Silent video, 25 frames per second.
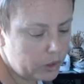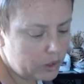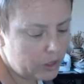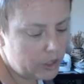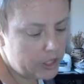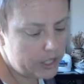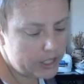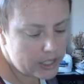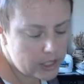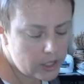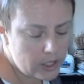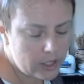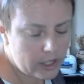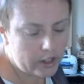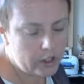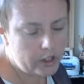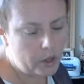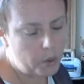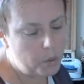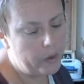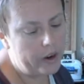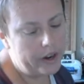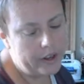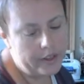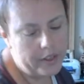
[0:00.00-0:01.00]
I'm, I'm,
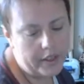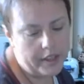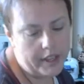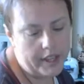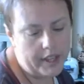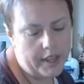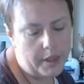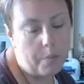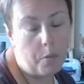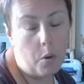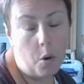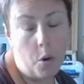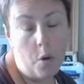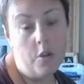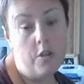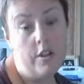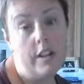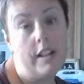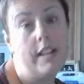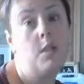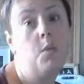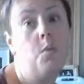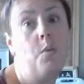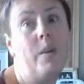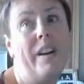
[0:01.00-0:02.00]
this is actually
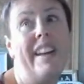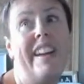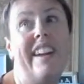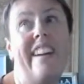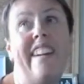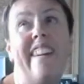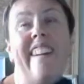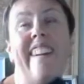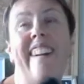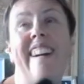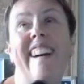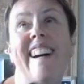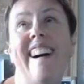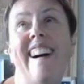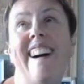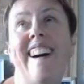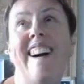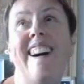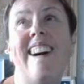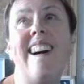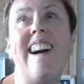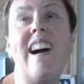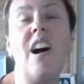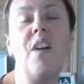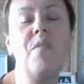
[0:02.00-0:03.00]
one of the, the
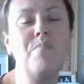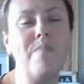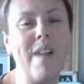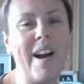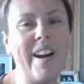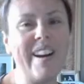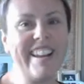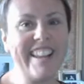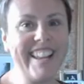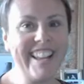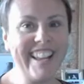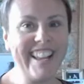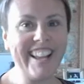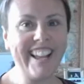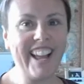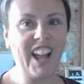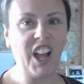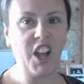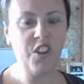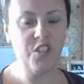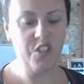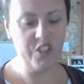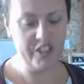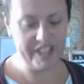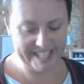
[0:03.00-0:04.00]
projects where
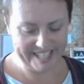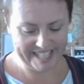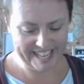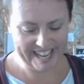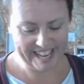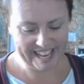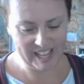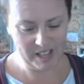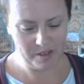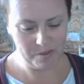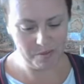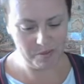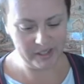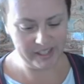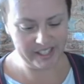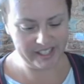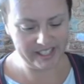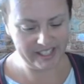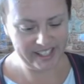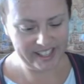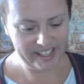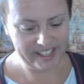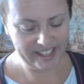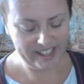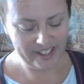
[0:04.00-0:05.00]
I'm
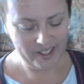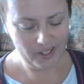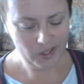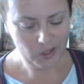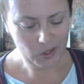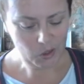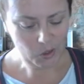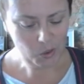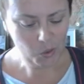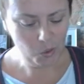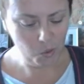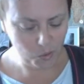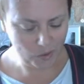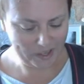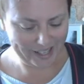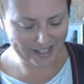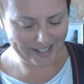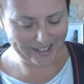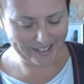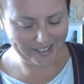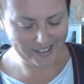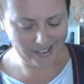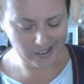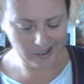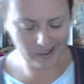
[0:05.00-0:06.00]
barracking for the
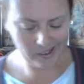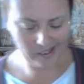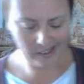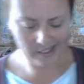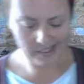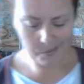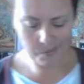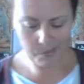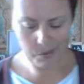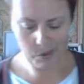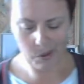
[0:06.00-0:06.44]
teens